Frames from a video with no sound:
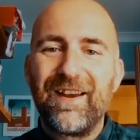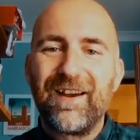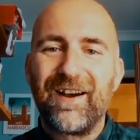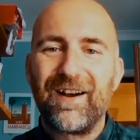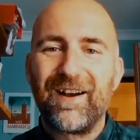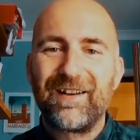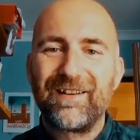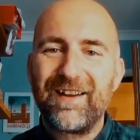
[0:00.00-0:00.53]

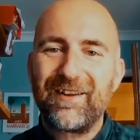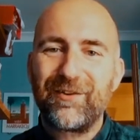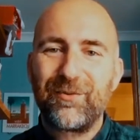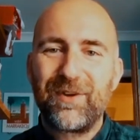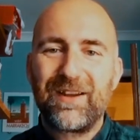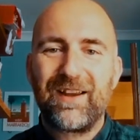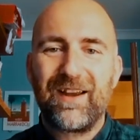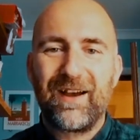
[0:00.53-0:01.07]
uh, next
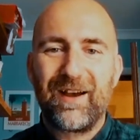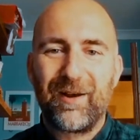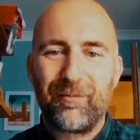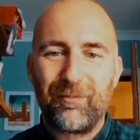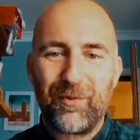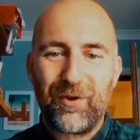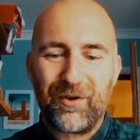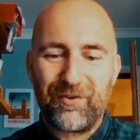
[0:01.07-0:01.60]
week.
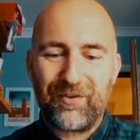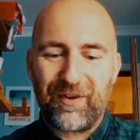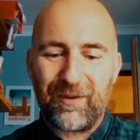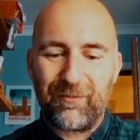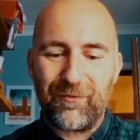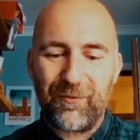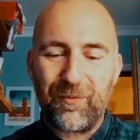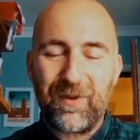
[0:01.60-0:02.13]
Um, but
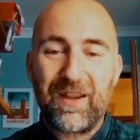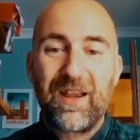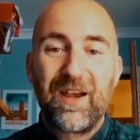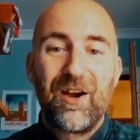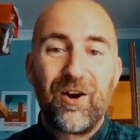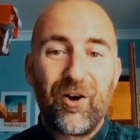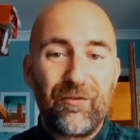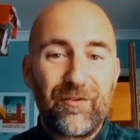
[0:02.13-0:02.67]
um, for me,
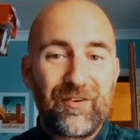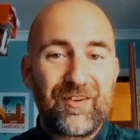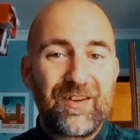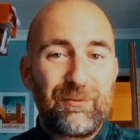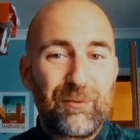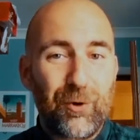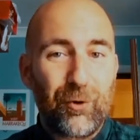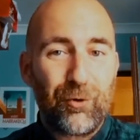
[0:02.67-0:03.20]

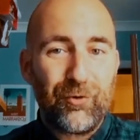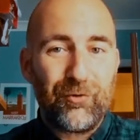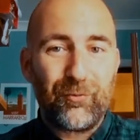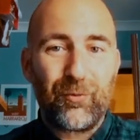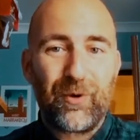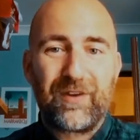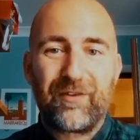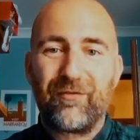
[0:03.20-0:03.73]
obviously, we're
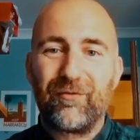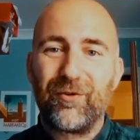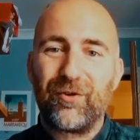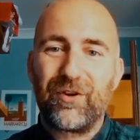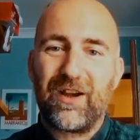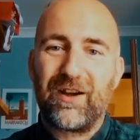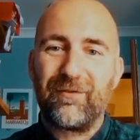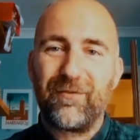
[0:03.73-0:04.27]
always on the
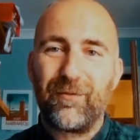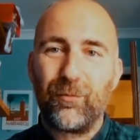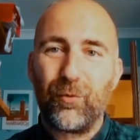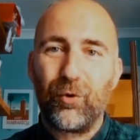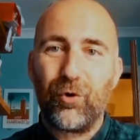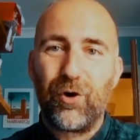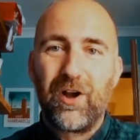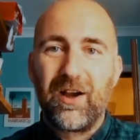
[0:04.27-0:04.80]
lookout for
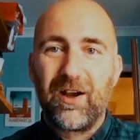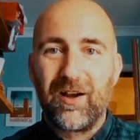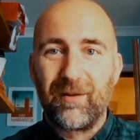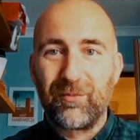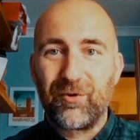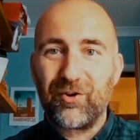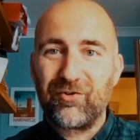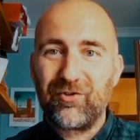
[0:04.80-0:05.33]
more
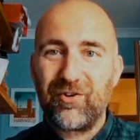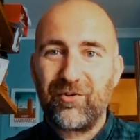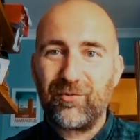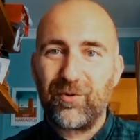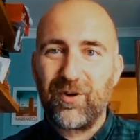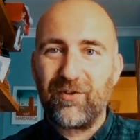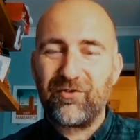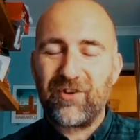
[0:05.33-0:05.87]
um, good news
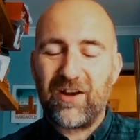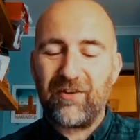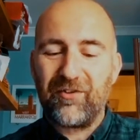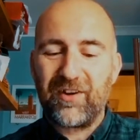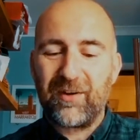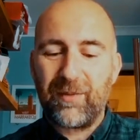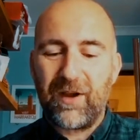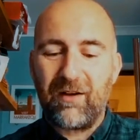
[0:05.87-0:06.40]
worth
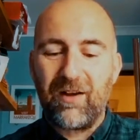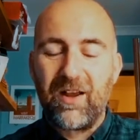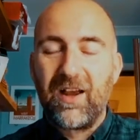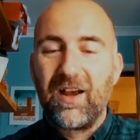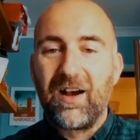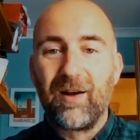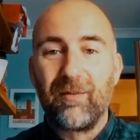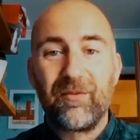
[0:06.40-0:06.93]
shouting about.
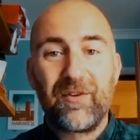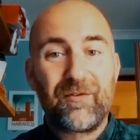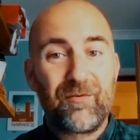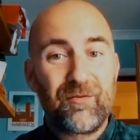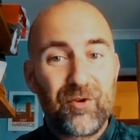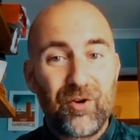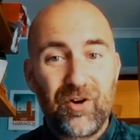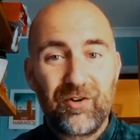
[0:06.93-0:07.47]
Um, if
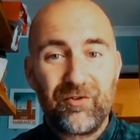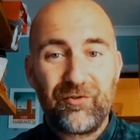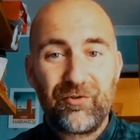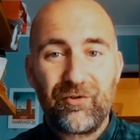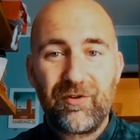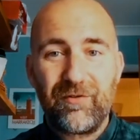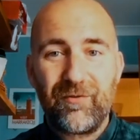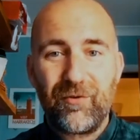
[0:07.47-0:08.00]
you've got a
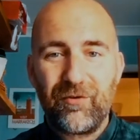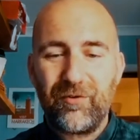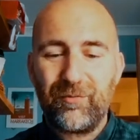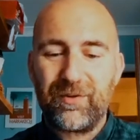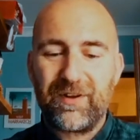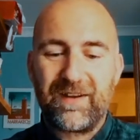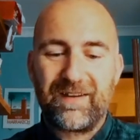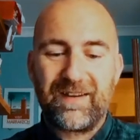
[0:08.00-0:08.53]
story for us,
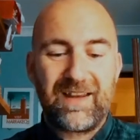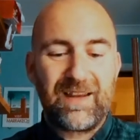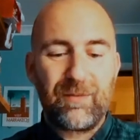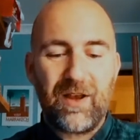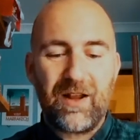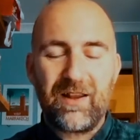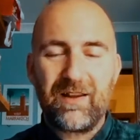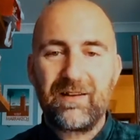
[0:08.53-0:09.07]
please
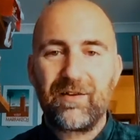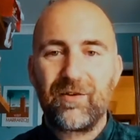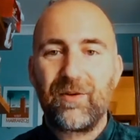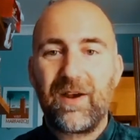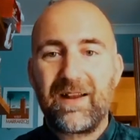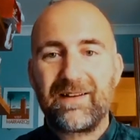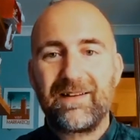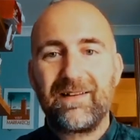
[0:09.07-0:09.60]
email it to
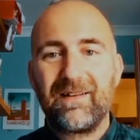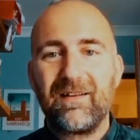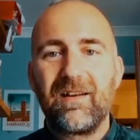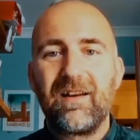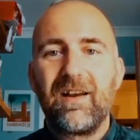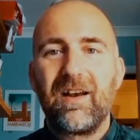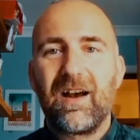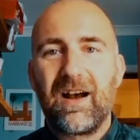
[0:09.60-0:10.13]
editor
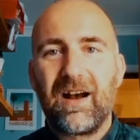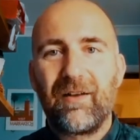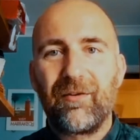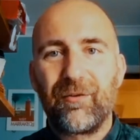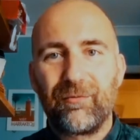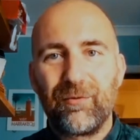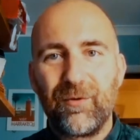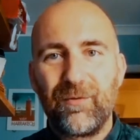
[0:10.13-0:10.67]
at
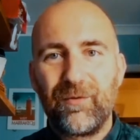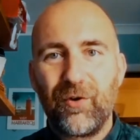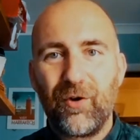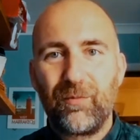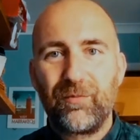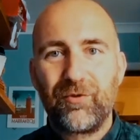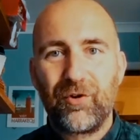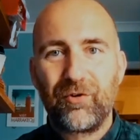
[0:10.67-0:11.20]

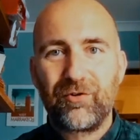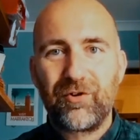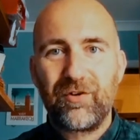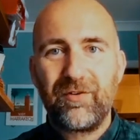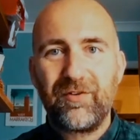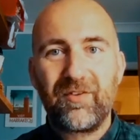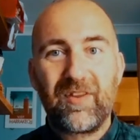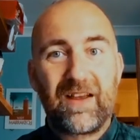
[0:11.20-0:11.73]

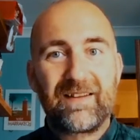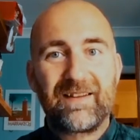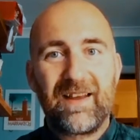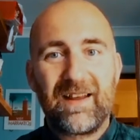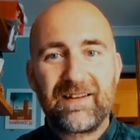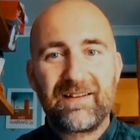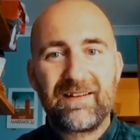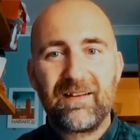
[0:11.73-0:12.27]
therooftop.news. That's
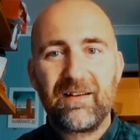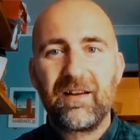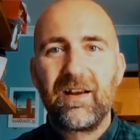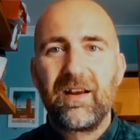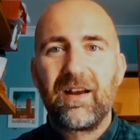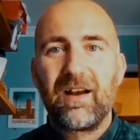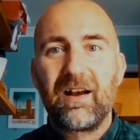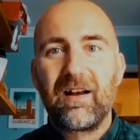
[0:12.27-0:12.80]
editor
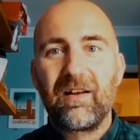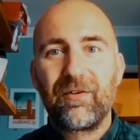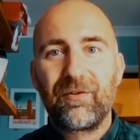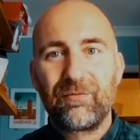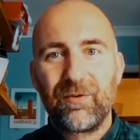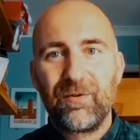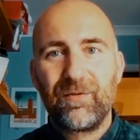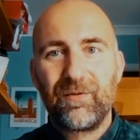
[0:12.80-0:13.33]
at
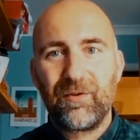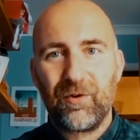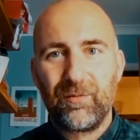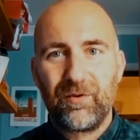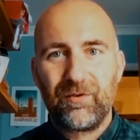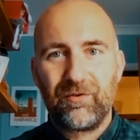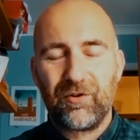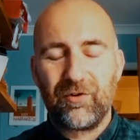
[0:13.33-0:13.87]

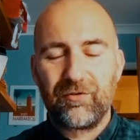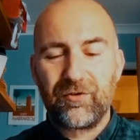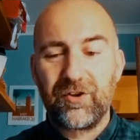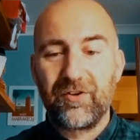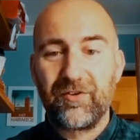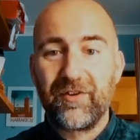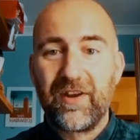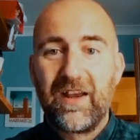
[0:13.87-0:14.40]

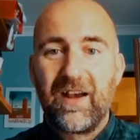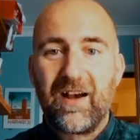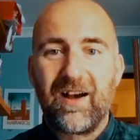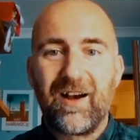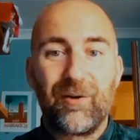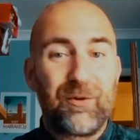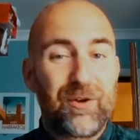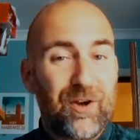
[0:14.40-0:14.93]
therooftop.news.
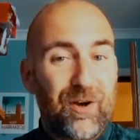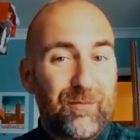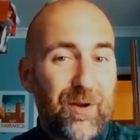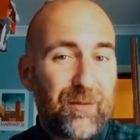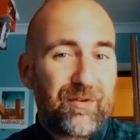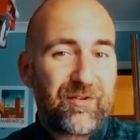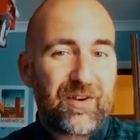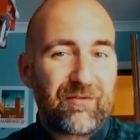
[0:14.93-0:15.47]
Uh, we can't
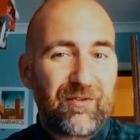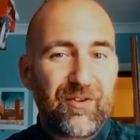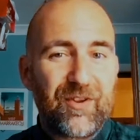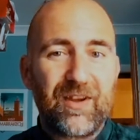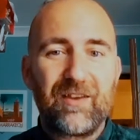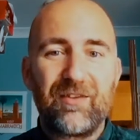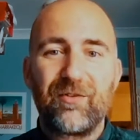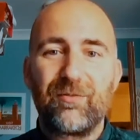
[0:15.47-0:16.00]
publish
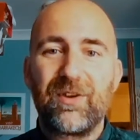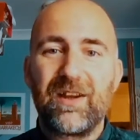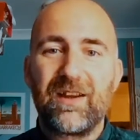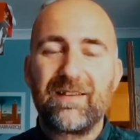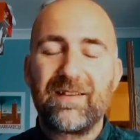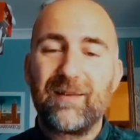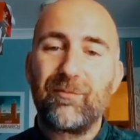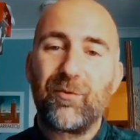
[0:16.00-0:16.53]
everything that we
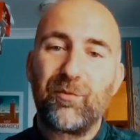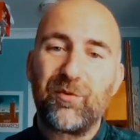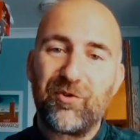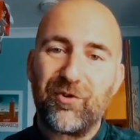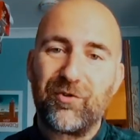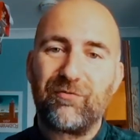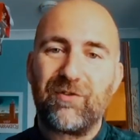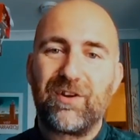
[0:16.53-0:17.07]
get sent, but we
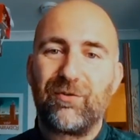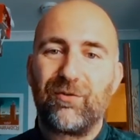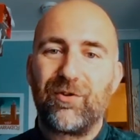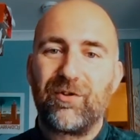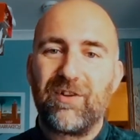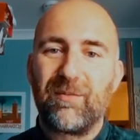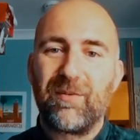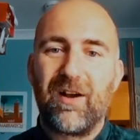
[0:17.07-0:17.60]
do read all
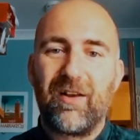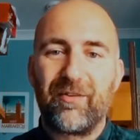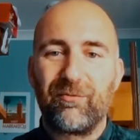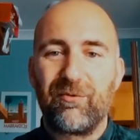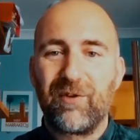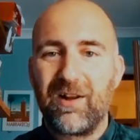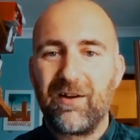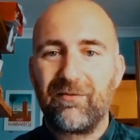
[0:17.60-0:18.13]
your emails
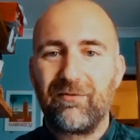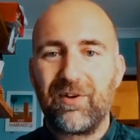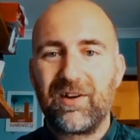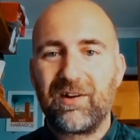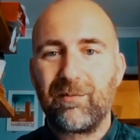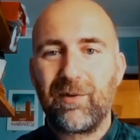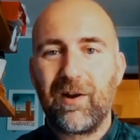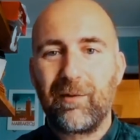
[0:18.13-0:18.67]
and we love
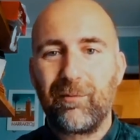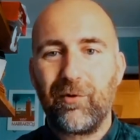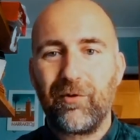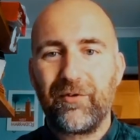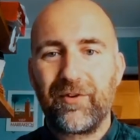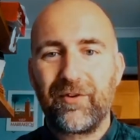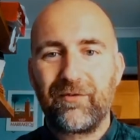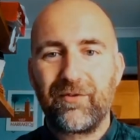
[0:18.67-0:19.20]
reading about the
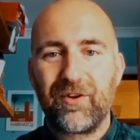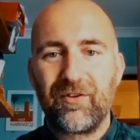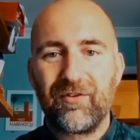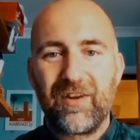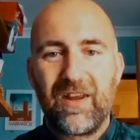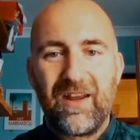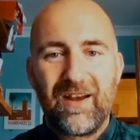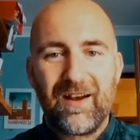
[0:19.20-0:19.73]
positive
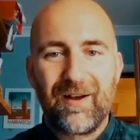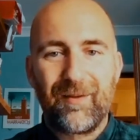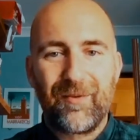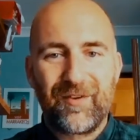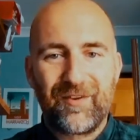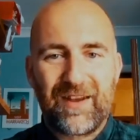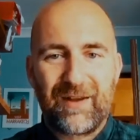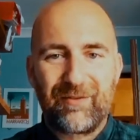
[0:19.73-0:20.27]
news um,
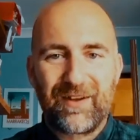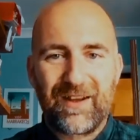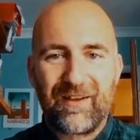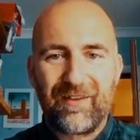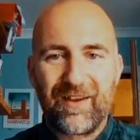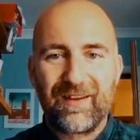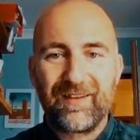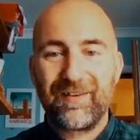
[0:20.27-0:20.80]
that's happening
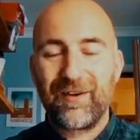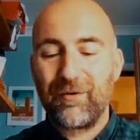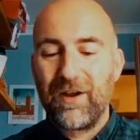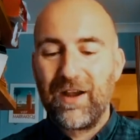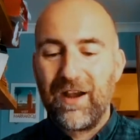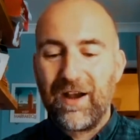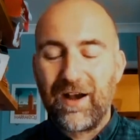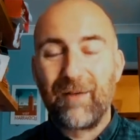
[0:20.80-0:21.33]
out there. So
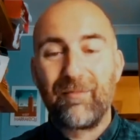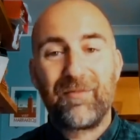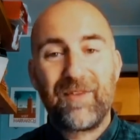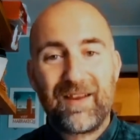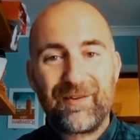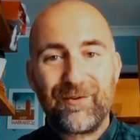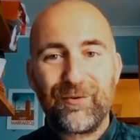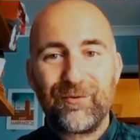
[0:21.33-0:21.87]
um,
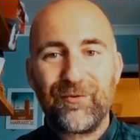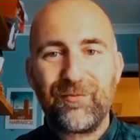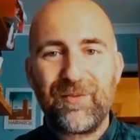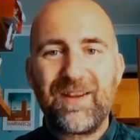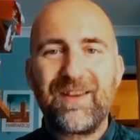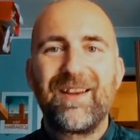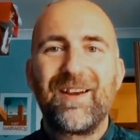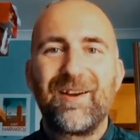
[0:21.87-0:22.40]
that's all from
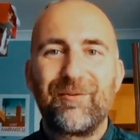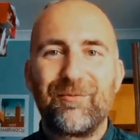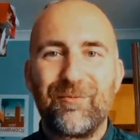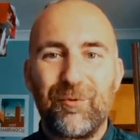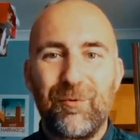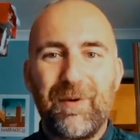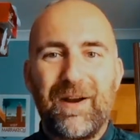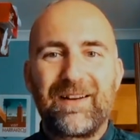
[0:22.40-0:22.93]
me.
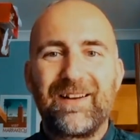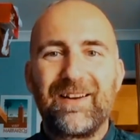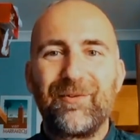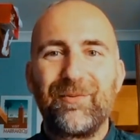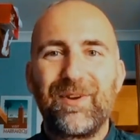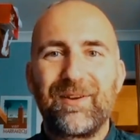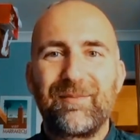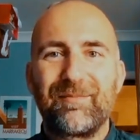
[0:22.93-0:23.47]
We'll be back next week.